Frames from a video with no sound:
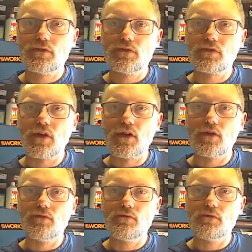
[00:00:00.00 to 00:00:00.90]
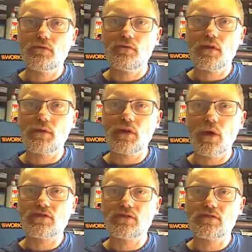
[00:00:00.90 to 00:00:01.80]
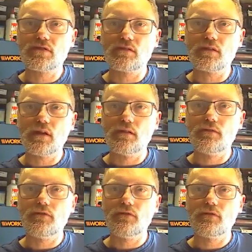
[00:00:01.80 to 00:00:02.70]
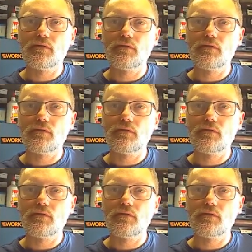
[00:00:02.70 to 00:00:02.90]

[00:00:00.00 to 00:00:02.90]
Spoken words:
So, I mean, questions that kind of